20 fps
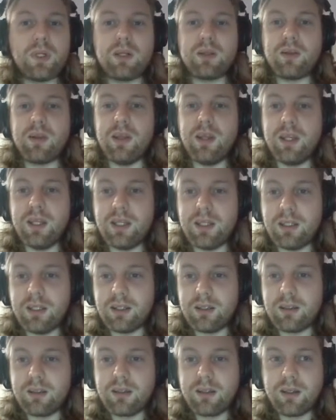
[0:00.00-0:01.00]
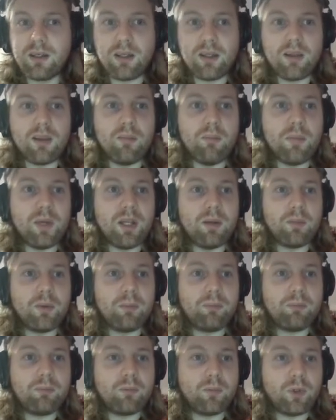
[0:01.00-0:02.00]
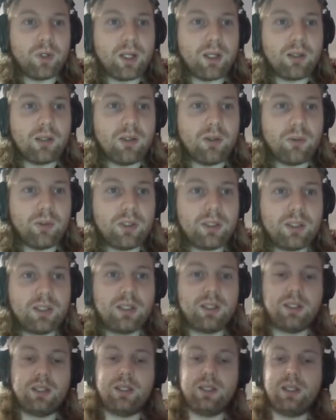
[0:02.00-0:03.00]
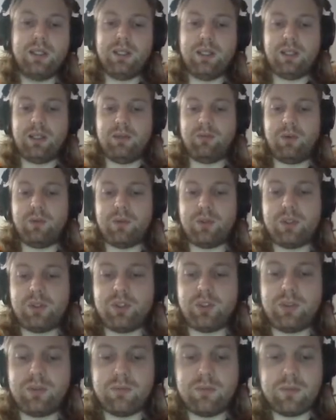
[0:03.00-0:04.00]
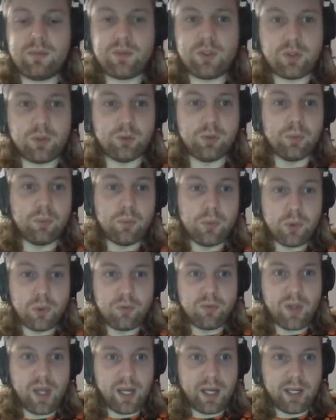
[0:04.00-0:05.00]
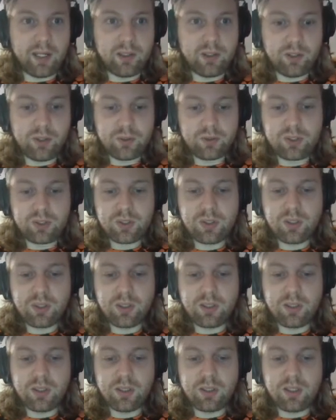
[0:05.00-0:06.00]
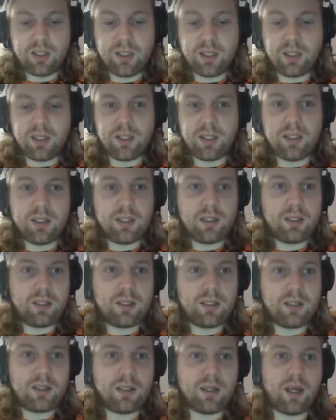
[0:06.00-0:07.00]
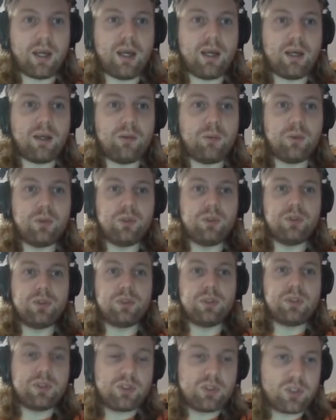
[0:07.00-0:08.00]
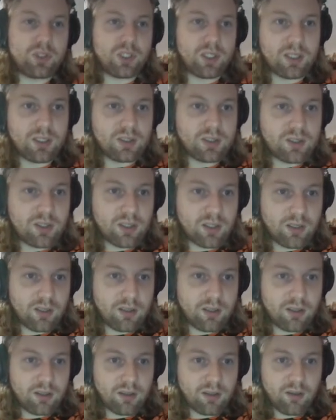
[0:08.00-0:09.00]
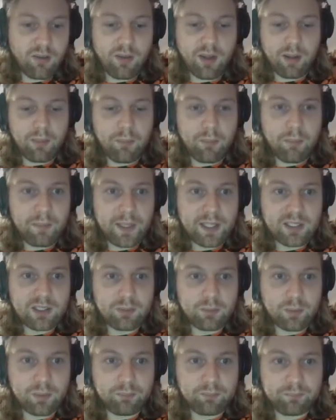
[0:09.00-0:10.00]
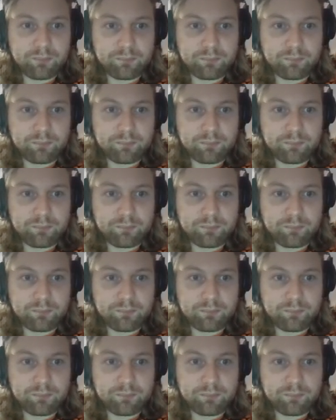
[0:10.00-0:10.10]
the minimum will get lowered. If I want to remove the higher notes, I would change that maximum.